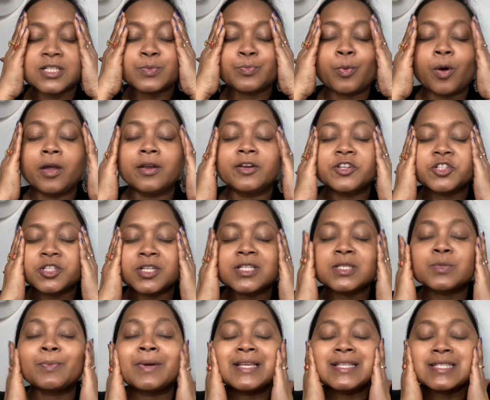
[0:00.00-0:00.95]

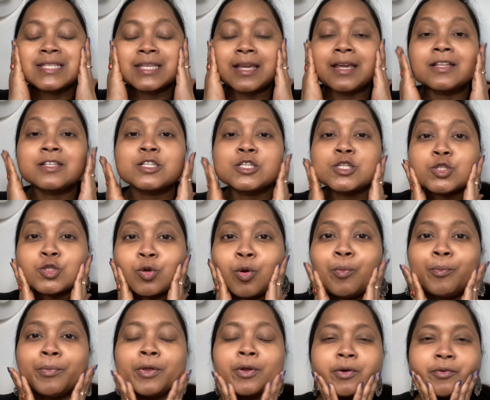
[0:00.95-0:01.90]
polishes my skin so
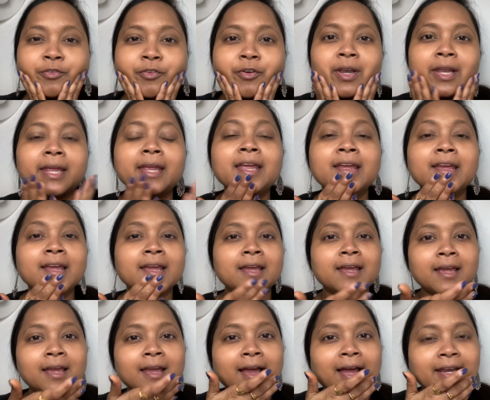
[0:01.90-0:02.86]
beautifully
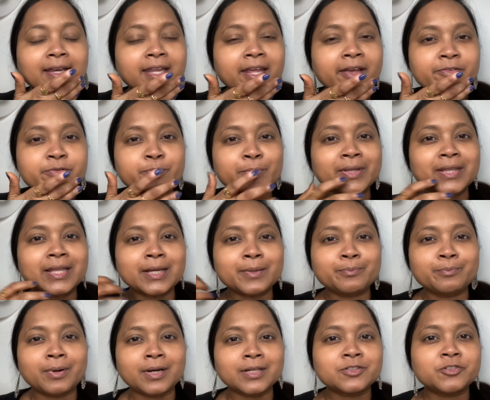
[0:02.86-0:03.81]
and gives me
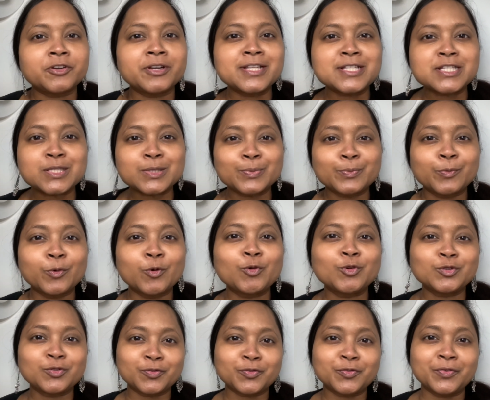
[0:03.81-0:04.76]
that buttery
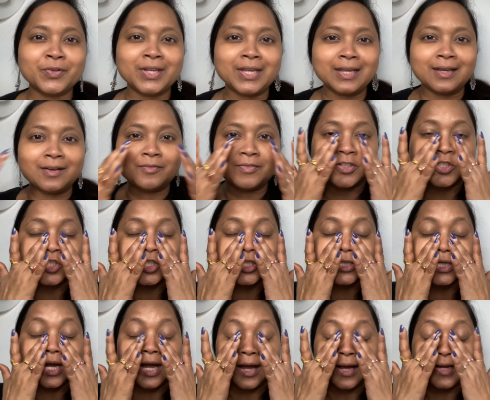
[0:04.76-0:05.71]
smooth feel, which
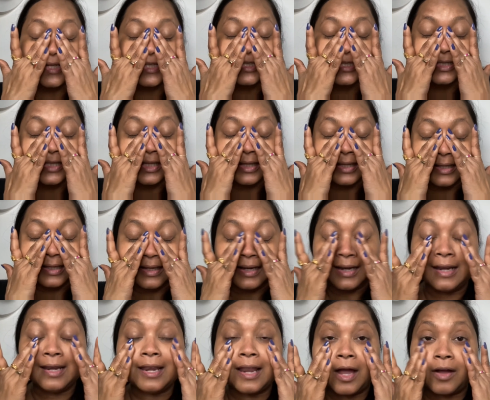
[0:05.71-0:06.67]
I
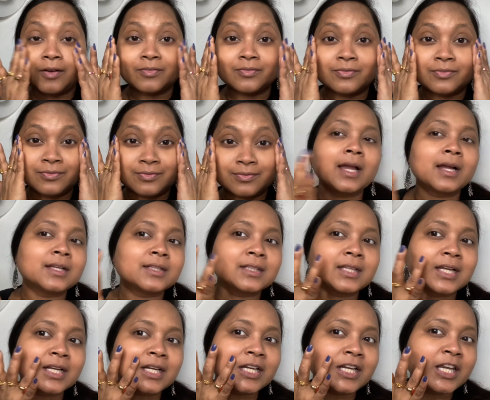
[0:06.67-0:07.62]
love.
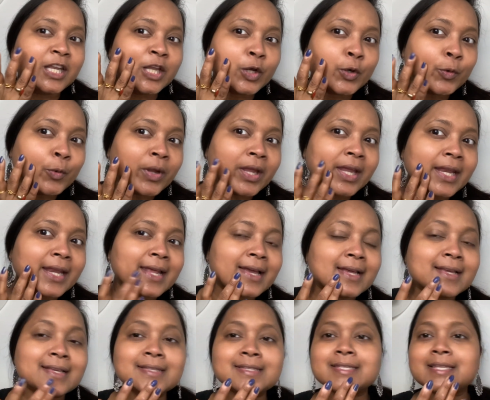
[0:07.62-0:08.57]
The
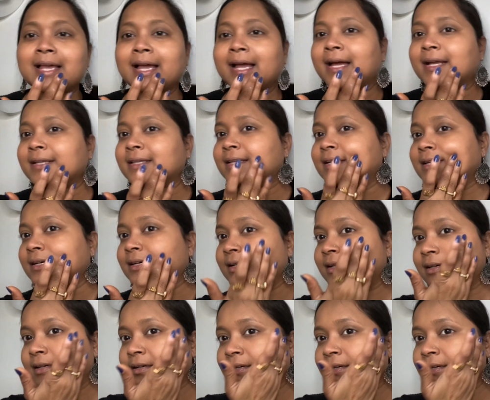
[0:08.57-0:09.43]
dewiness and the